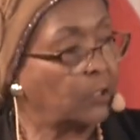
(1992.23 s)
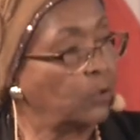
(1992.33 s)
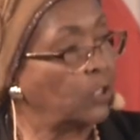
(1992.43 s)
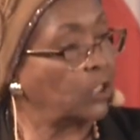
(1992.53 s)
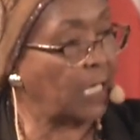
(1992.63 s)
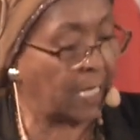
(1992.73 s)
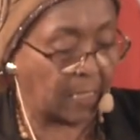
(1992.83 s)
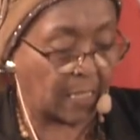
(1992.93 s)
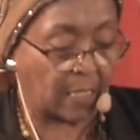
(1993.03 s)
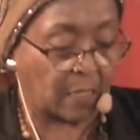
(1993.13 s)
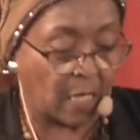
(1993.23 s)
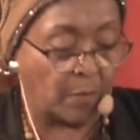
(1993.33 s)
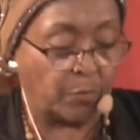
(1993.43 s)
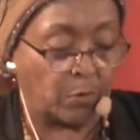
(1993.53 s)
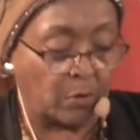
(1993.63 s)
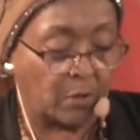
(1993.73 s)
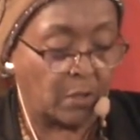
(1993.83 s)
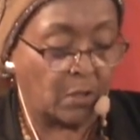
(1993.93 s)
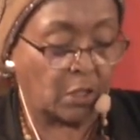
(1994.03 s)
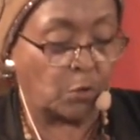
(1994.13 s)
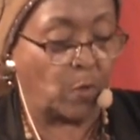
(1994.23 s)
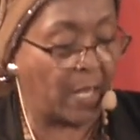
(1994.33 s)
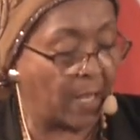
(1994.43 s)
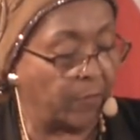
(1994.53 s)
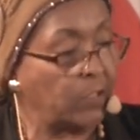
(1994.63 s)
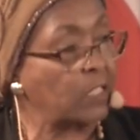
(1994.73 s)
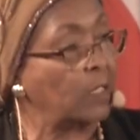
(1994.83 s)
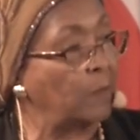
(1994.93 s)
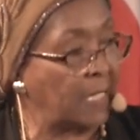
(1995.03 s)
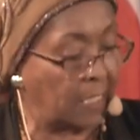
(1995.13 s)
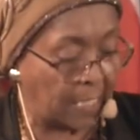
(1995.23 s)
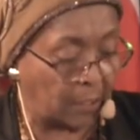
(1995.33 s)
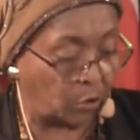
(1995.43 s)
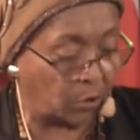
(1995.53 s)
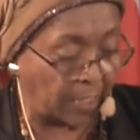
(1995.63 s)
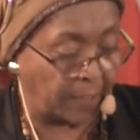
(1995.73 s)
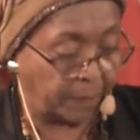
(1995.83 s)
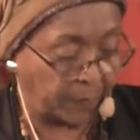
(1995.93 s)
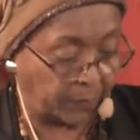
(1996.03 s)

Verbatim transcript: to the shining example that we have in Somaliland today.